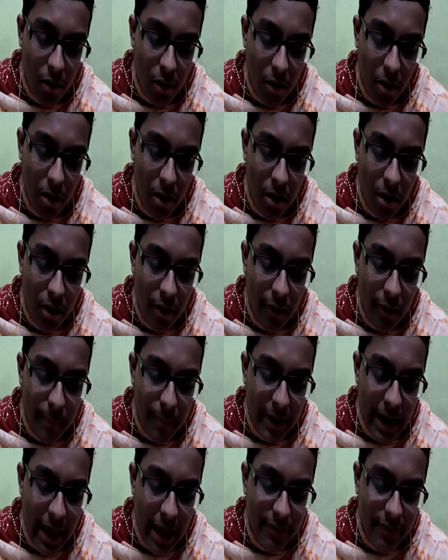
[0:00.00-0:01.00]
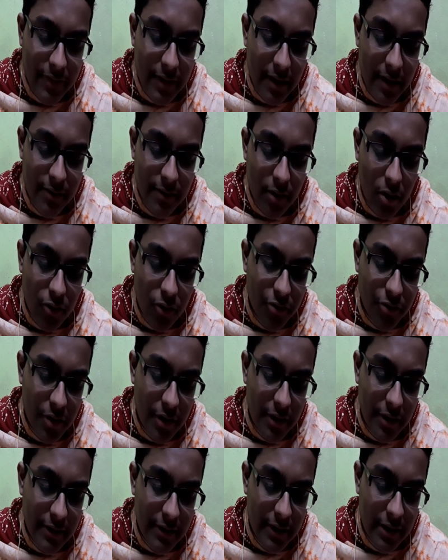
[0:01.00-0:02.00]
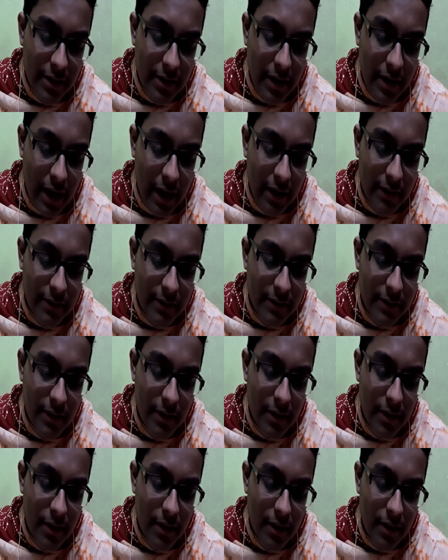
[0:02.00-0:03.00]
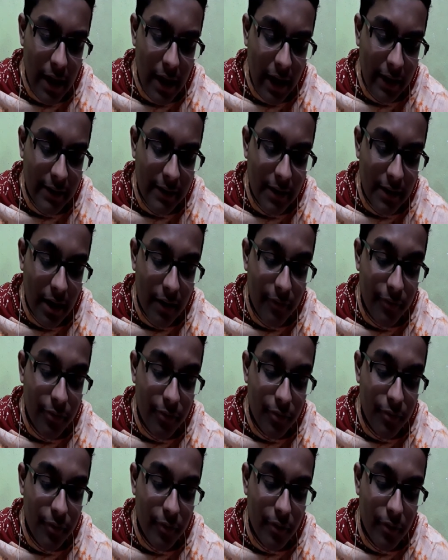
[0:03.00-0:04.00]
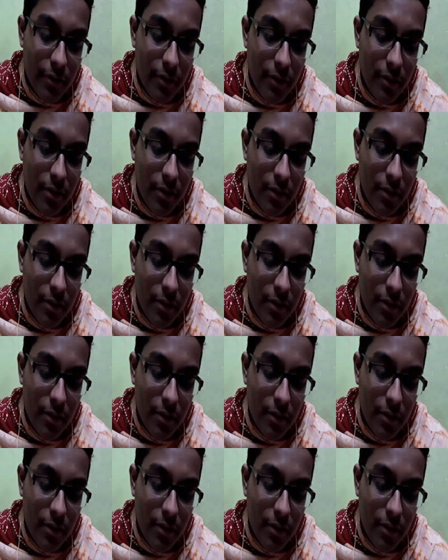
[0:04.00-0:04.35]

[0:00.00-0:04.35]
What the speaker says: All penances, austerities and rites are fruitful.